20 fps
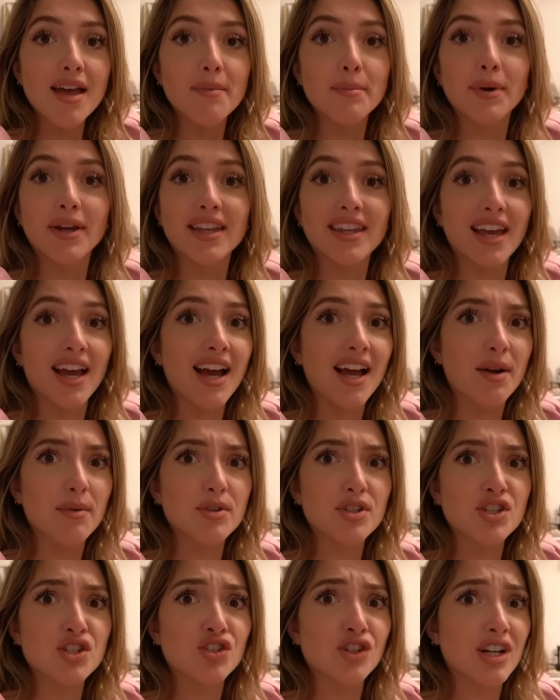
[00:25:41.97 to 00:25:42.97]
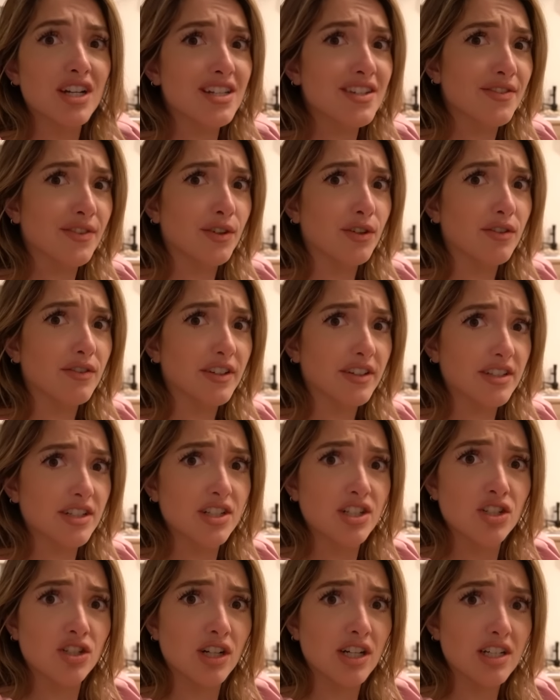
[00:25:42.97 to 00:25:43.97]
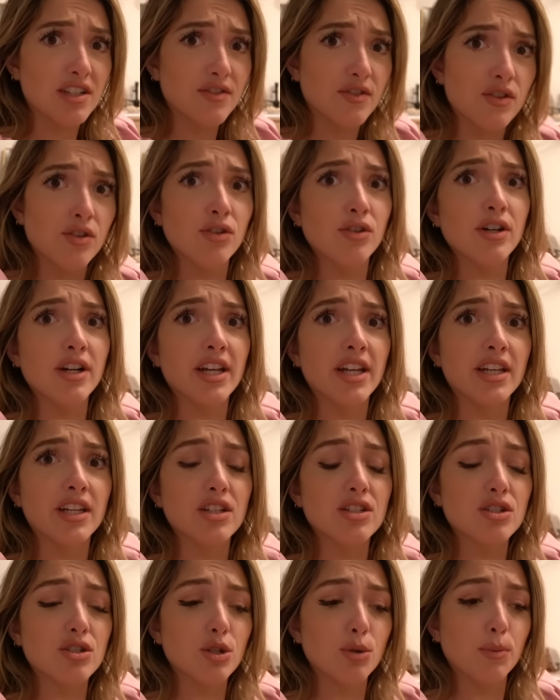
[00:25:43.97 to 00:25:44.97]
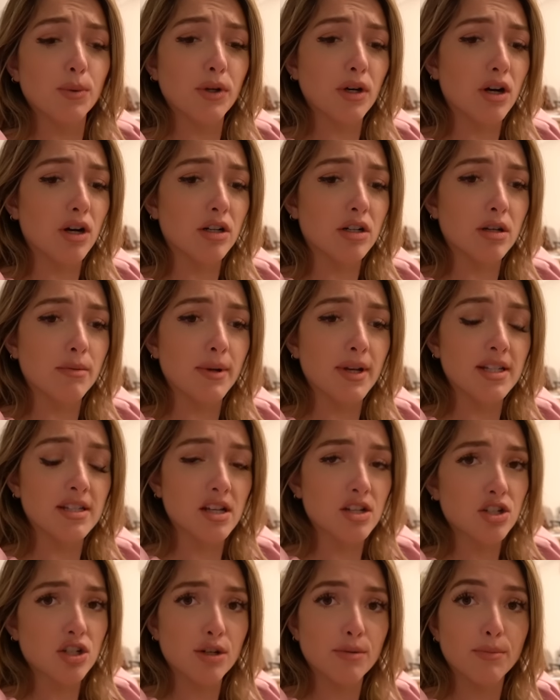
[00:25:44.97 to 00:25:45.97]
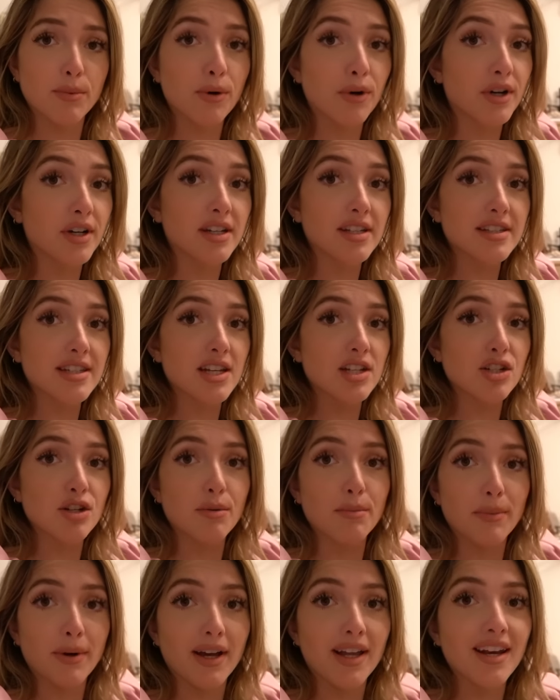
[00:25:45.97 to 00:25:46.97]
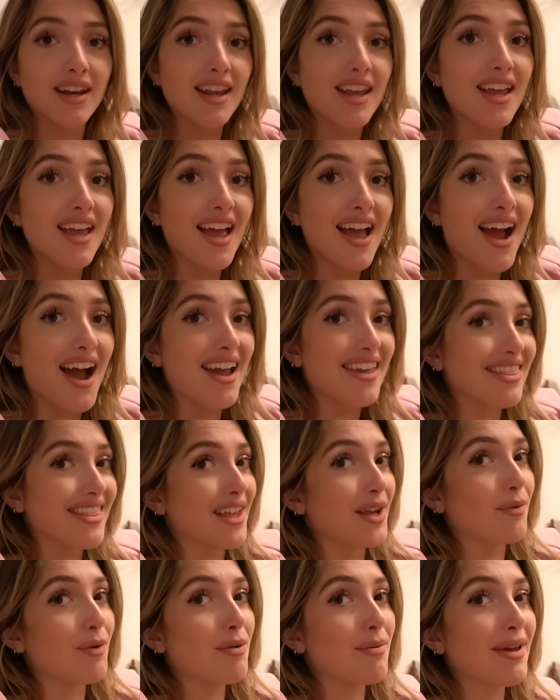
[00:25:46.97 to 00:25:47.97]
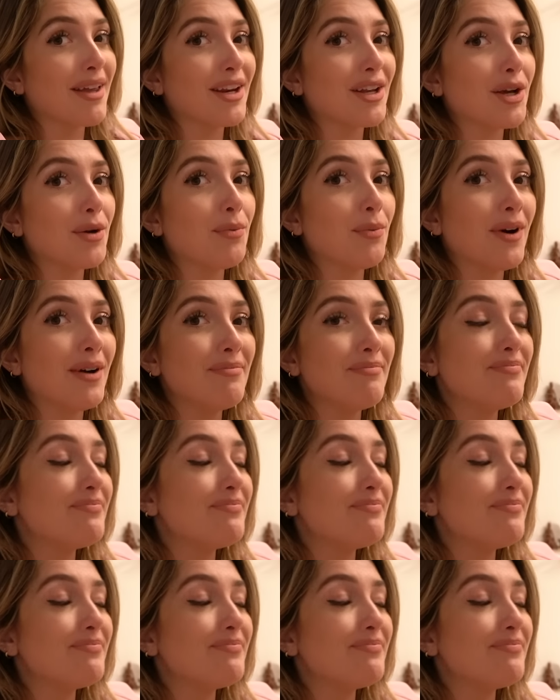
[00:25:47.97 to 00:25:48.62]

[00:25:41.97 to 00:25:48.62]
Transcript: But yeah, it was stressful, very stressful, and super hard to make such an important decision, but I think we made a good one.